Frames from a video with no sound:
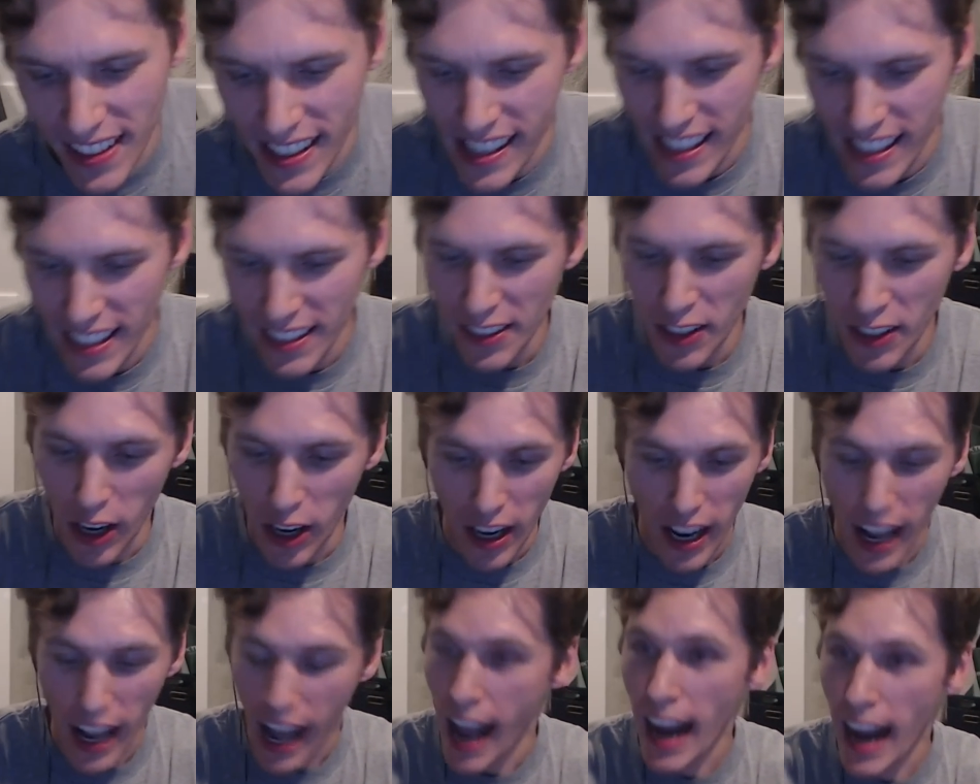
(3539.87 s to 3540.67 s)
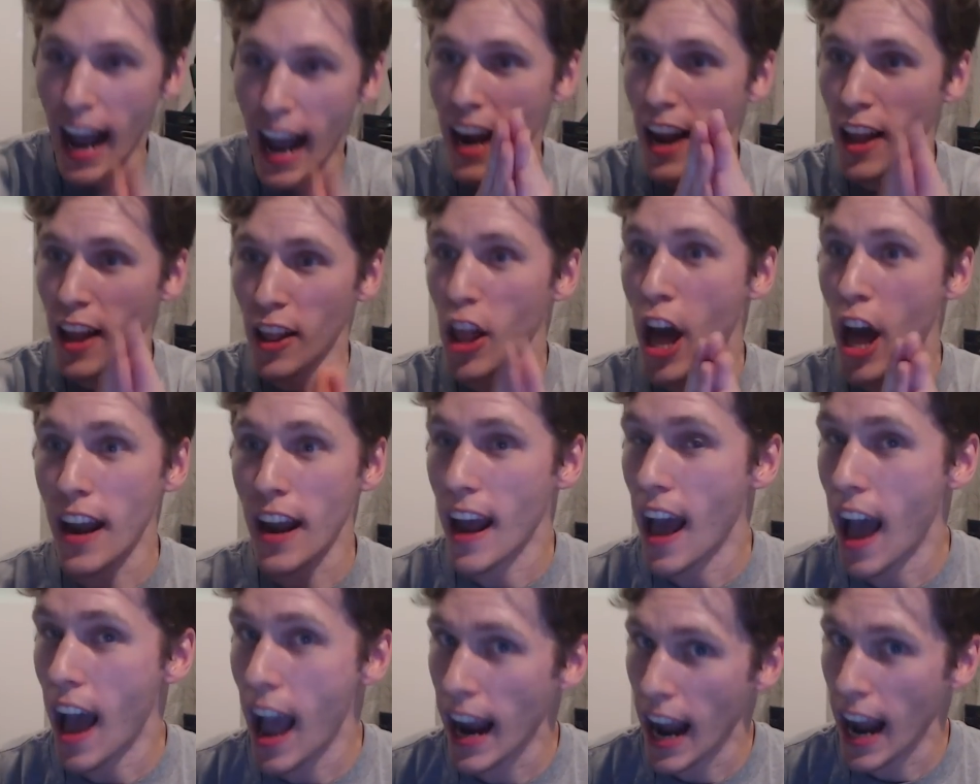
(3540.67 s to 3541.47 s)
Look, I got a lot.
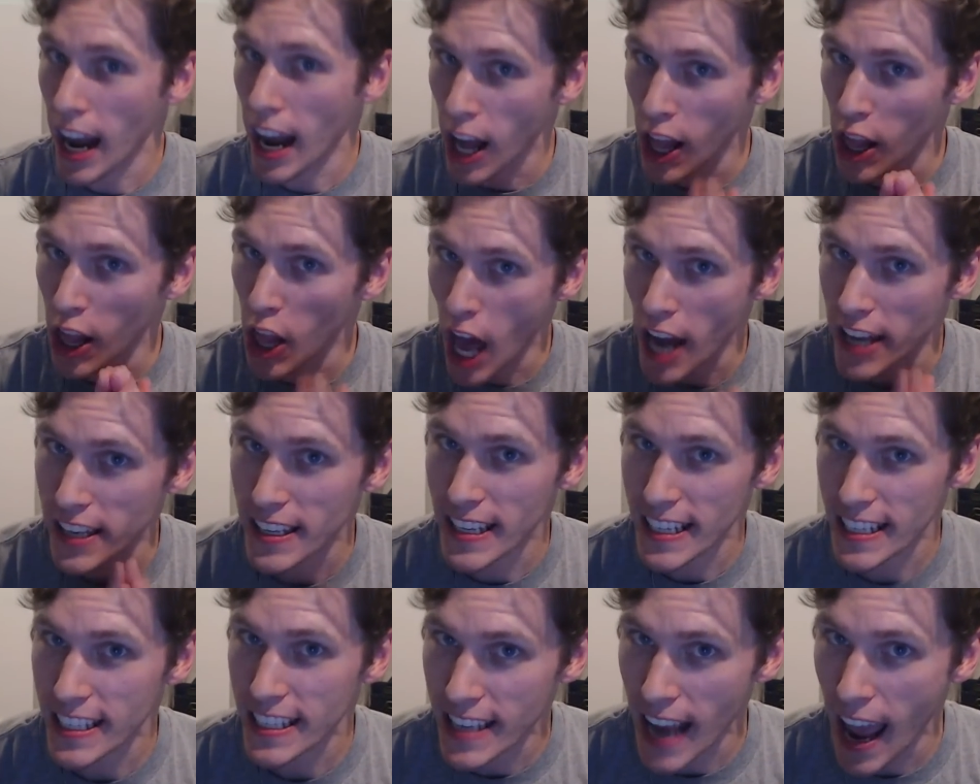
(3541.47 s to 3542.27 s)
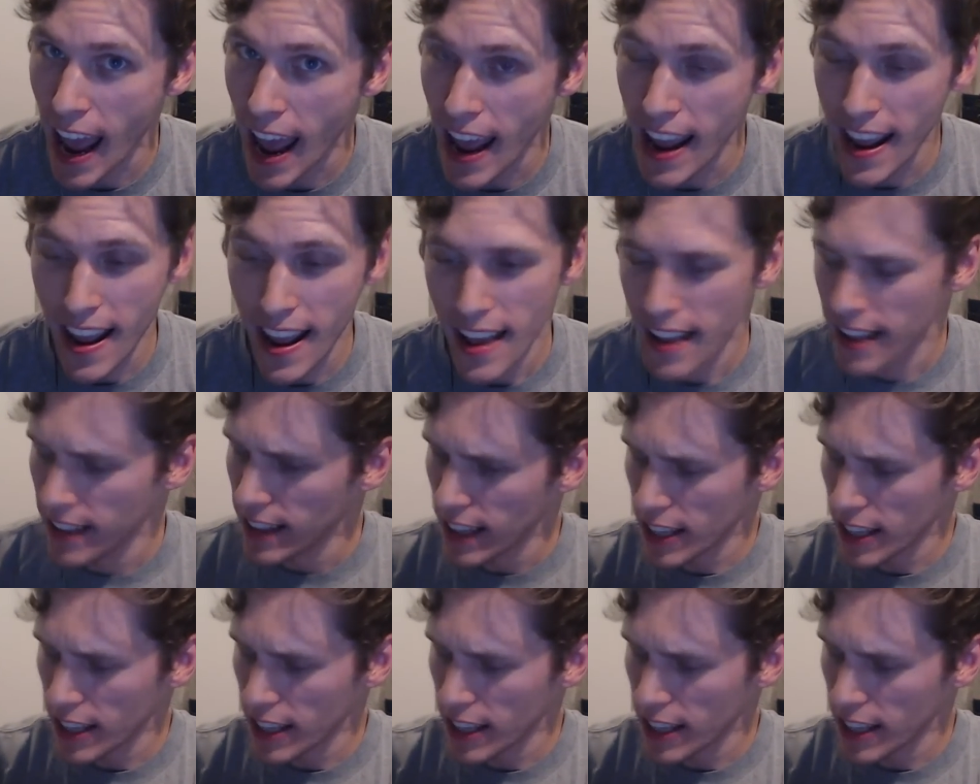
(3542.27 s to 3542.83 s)
I got a lot to say. Let's